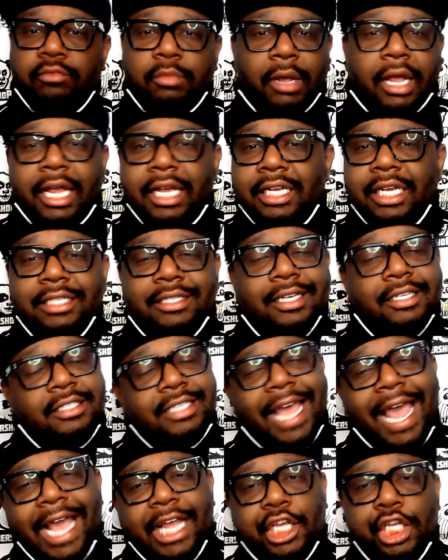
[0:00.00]
It's
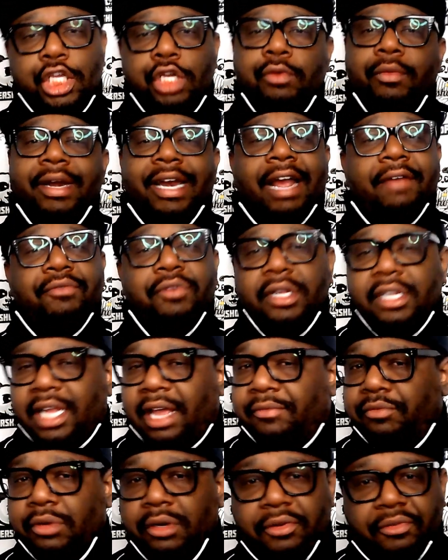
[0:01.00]
attacking you at every
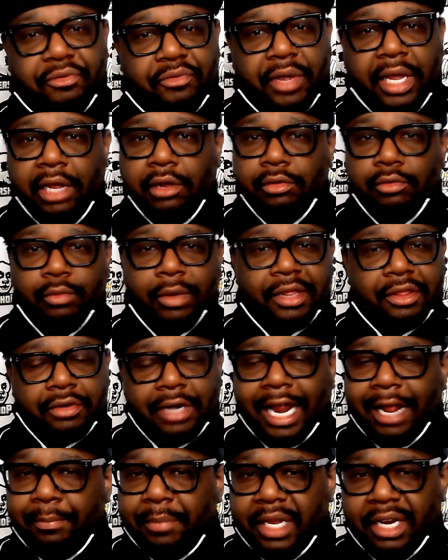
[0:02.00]
level of the field, whether
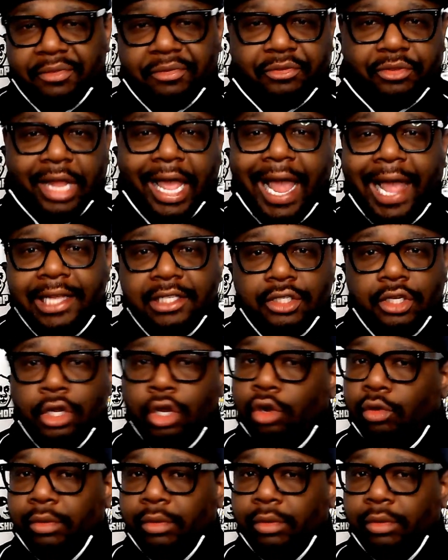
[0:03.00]
that be the flats,